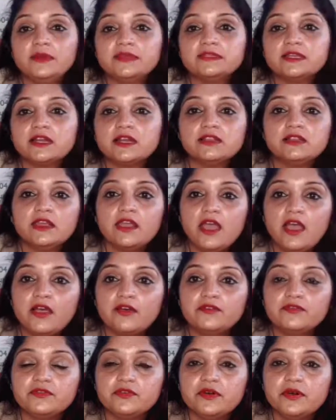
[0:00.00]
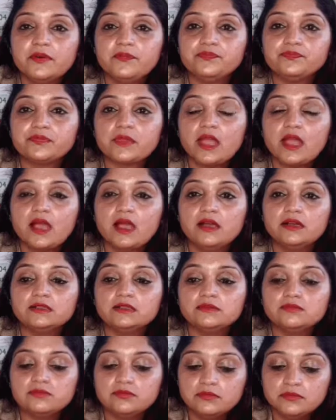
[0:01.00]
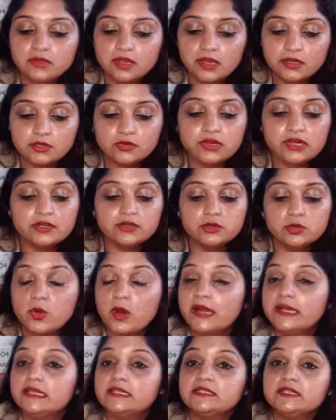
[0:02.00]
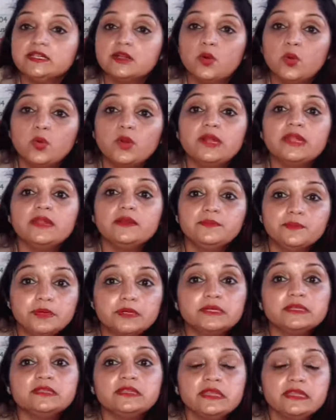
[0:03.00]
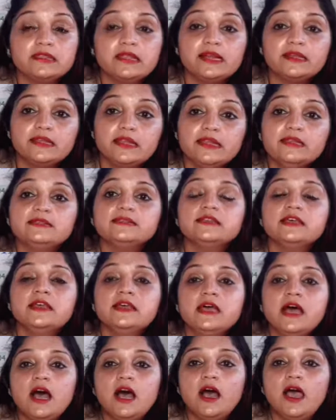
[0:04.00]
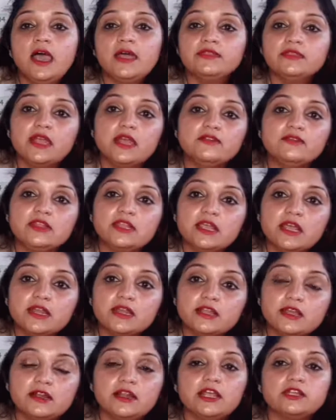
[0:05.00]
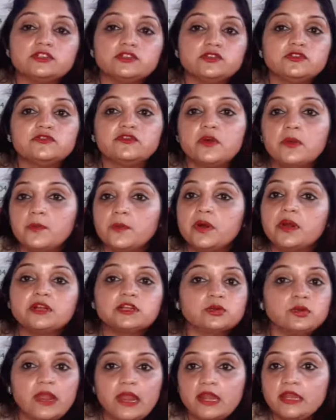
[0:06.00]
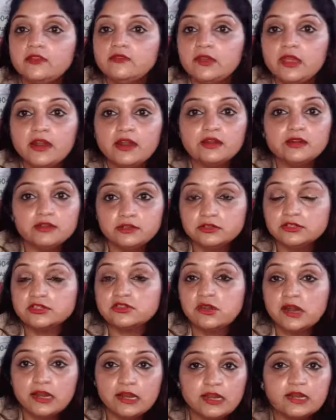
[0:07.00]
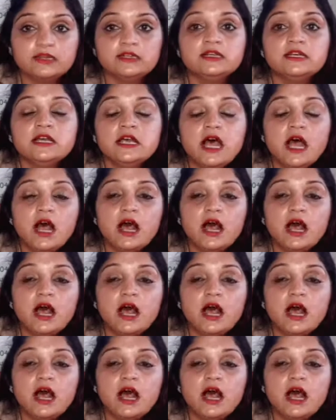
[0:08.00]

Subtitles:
basically they have, you can do quarantine only in Perth in that case. And then we can connect you from Perth to anywhere in Australia.